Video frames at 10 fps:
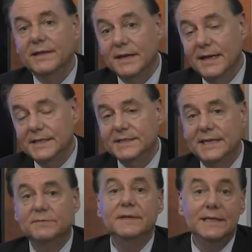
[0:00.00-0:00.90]
United
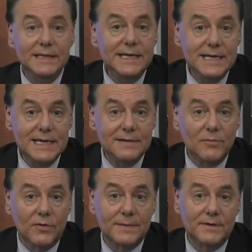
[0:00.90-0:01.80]
States, we need
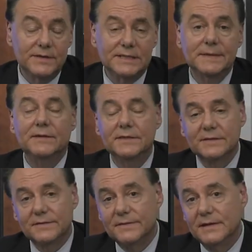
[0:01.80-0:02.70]
more immigrants
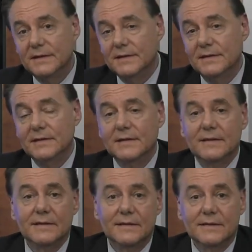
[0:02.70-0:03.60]
because of
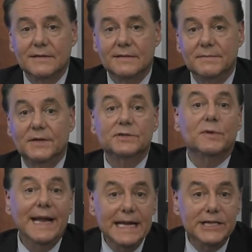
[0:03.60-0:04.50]
because
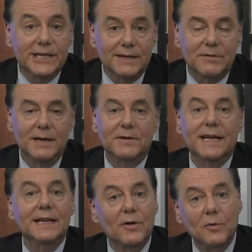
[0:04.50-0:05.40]
we're aging, right? We're
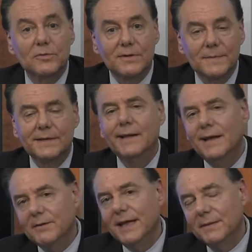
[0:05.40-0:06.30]
getting older. I mean,
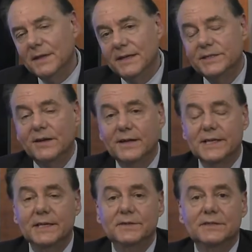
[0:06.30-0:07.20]
yeah, okay, I'm not as young
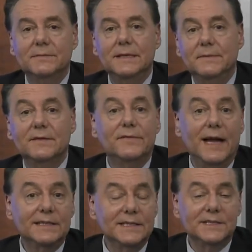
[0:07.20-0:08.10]
as I used to be, but the
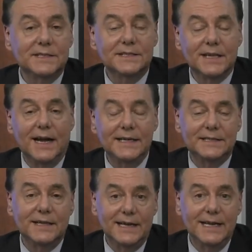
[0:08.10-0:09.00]
fact is the
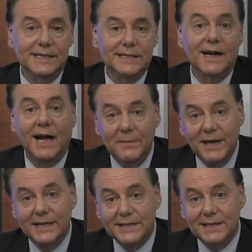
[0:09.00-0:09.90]
society's not aging. I'm
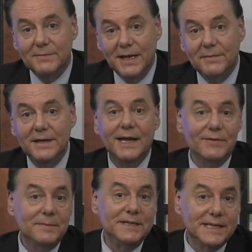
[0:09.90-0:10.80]
aging, maybe.
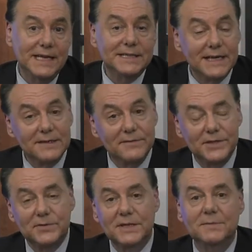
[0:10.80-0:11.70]
Everybody's aging
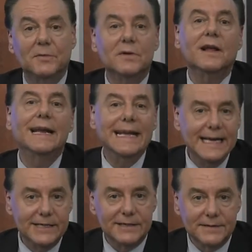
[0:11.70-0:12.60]
individually, but we're not
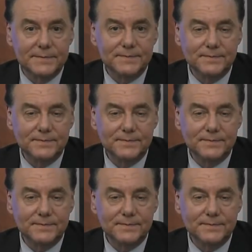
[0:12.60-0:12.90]
aging.